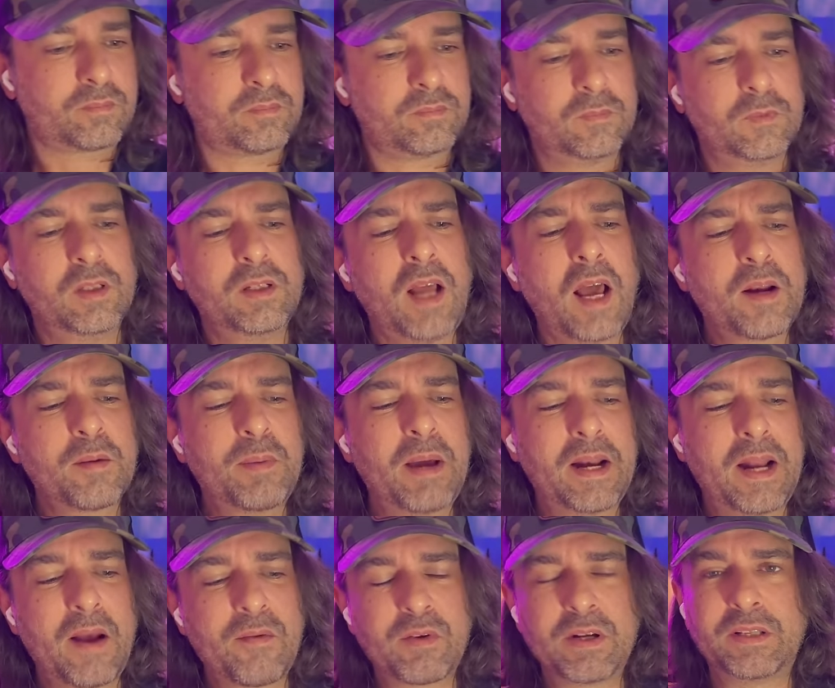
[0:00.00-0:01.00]
Not about
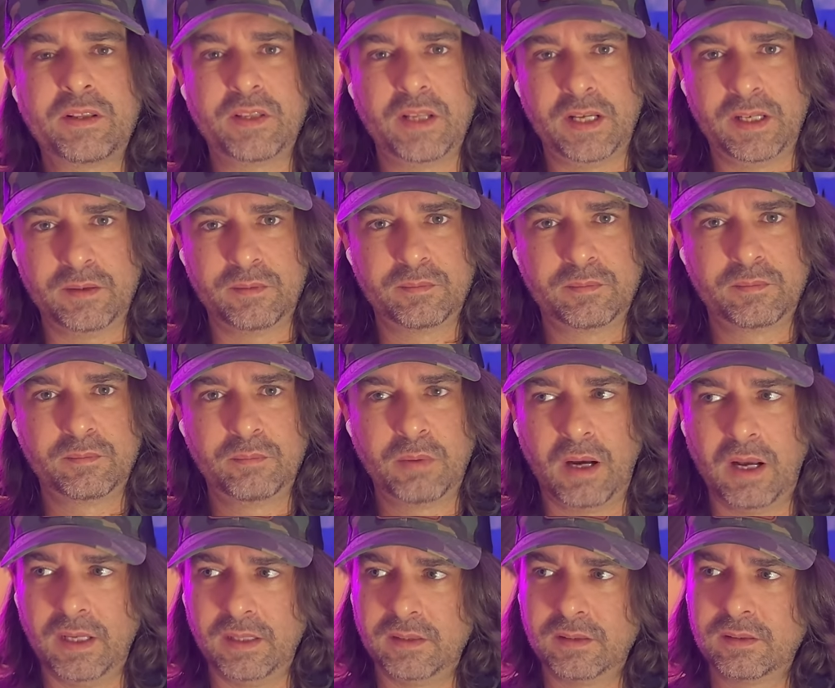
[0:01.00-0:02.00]
everything,
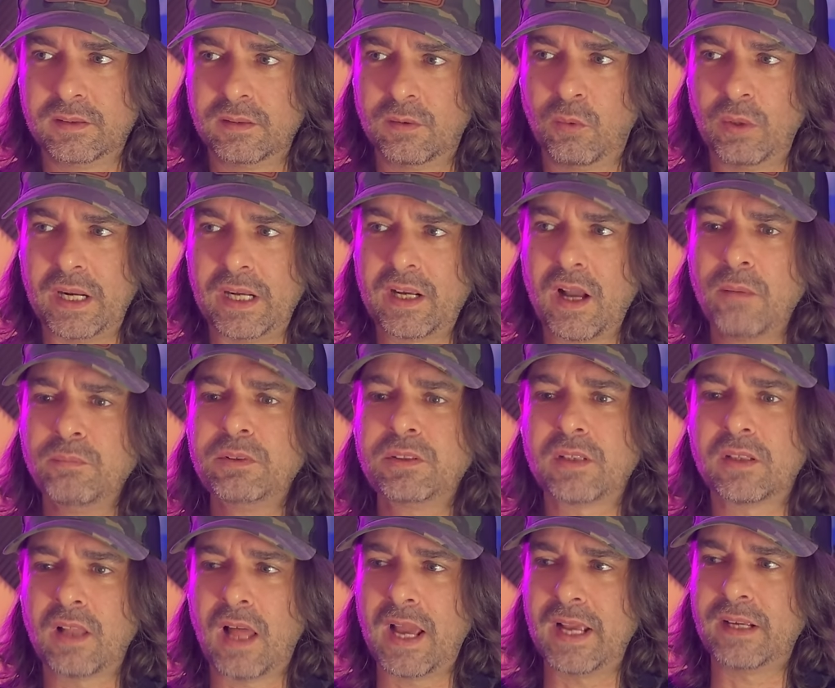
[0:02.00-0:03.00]
but when it comes to,
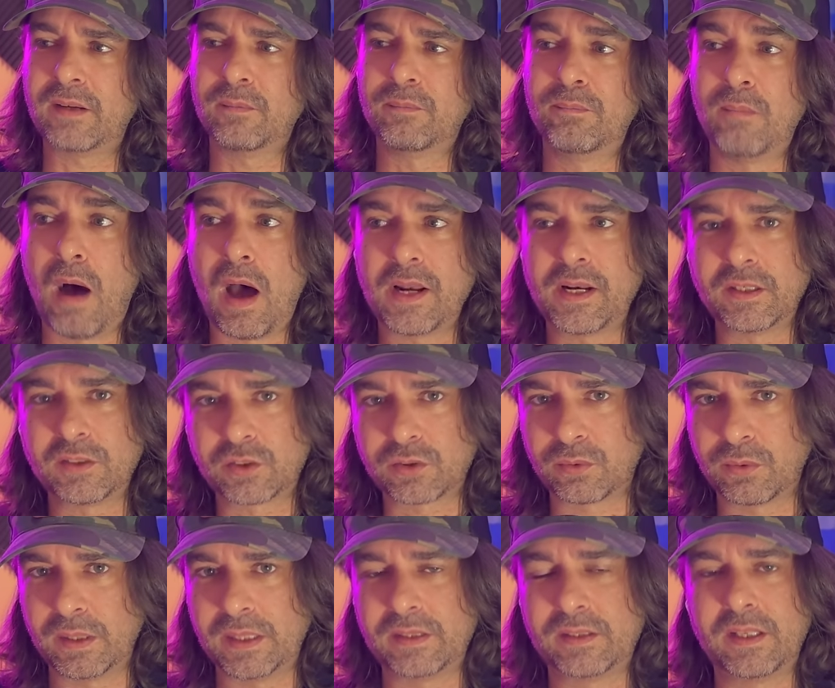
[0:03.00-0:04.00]
like,
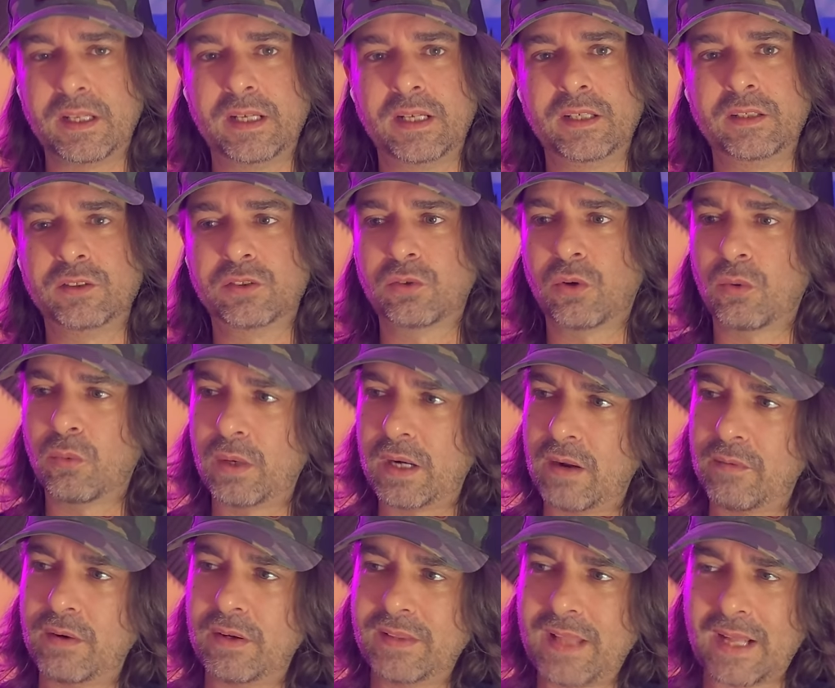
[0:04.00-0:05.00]
monitoring things or
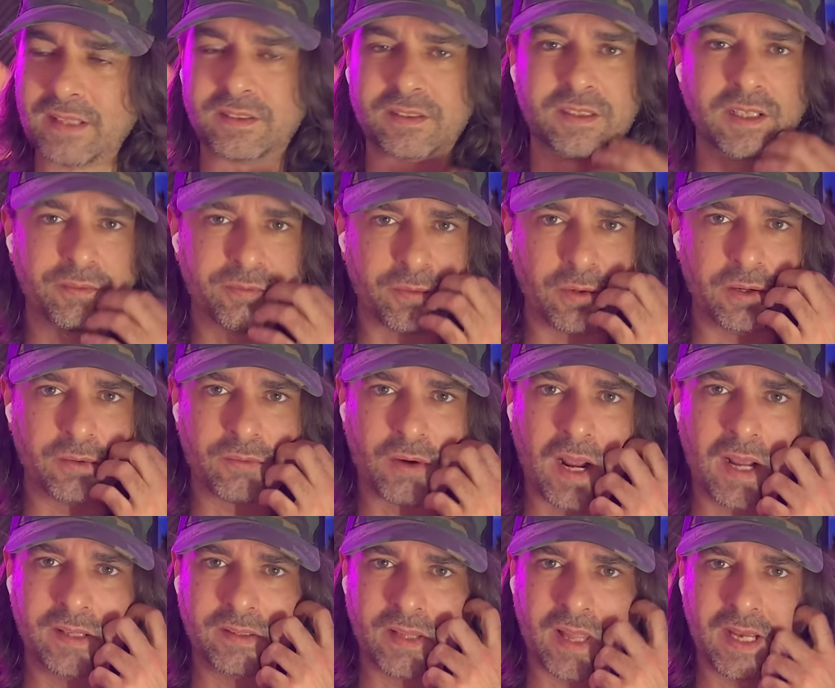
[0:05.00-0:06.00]
whatever, that's different,
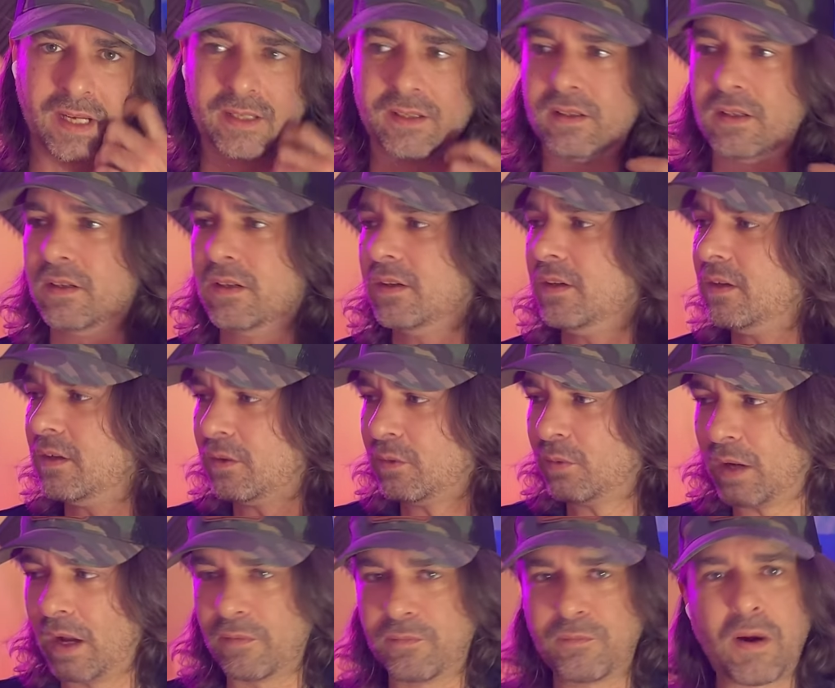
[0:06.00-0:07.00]
right? Like, we
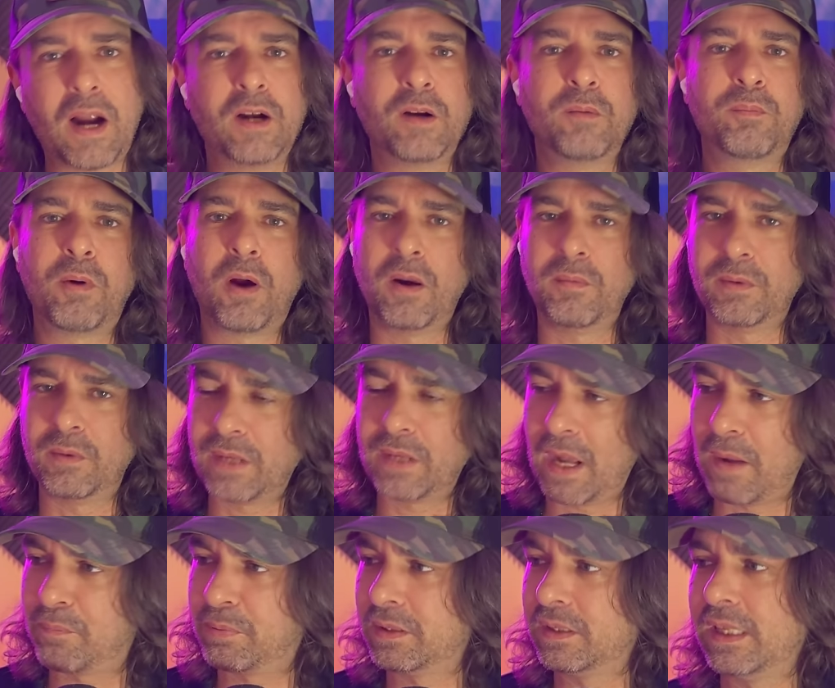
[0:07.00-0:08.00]
got fire department, we
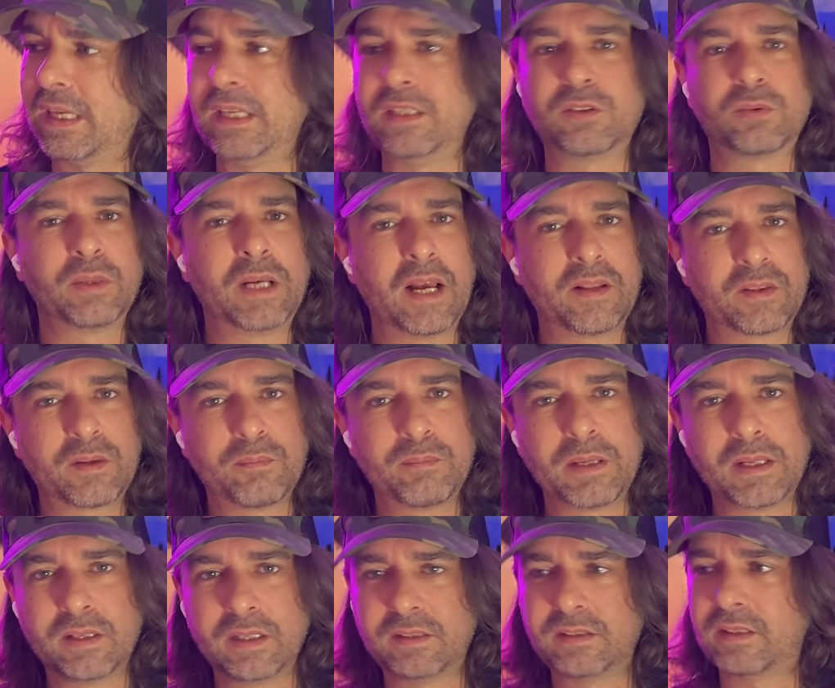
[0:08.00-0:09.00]
got police, we got the
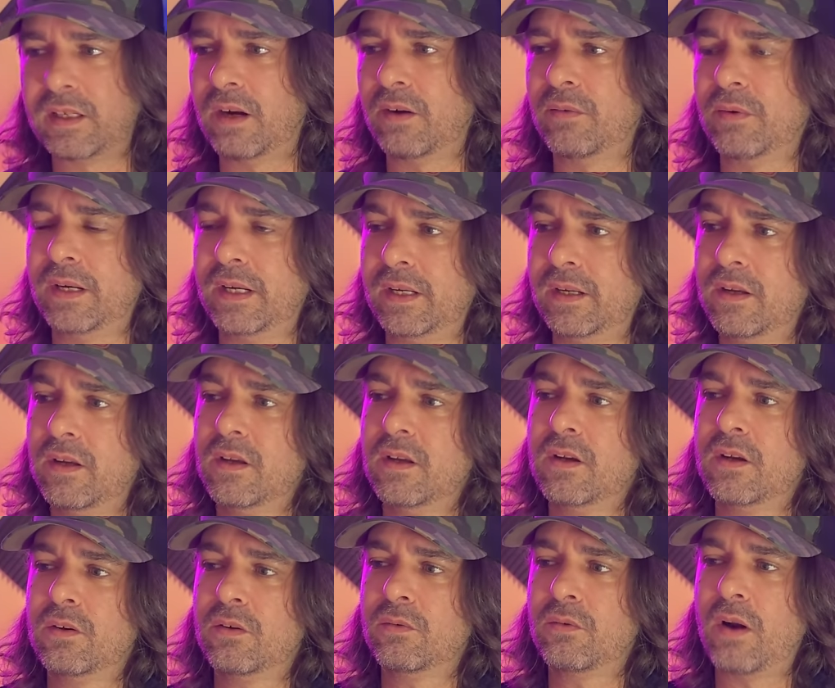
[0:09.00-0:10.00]
military,
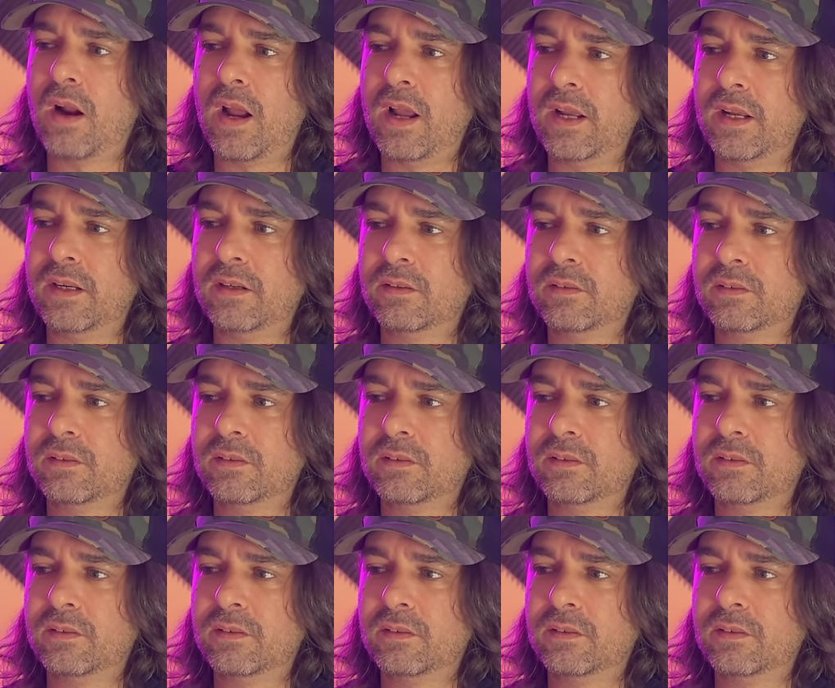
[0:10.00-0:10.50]
right?